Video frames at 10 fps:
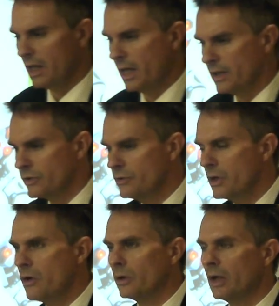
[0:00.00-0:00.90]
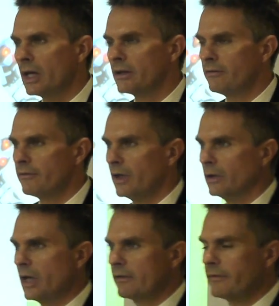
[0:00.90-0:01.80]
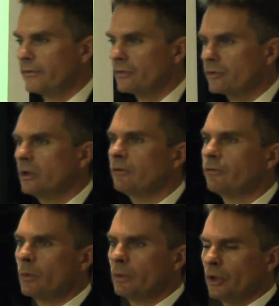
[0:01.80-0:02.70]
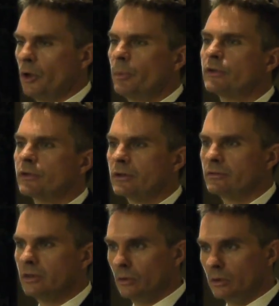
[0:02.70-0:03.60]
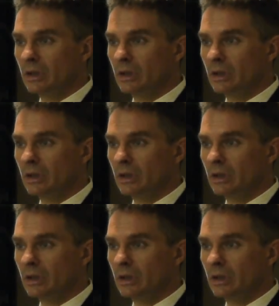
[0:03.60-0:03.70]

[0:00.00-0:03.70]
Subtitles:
As you know, a lot of straightforward open surgery or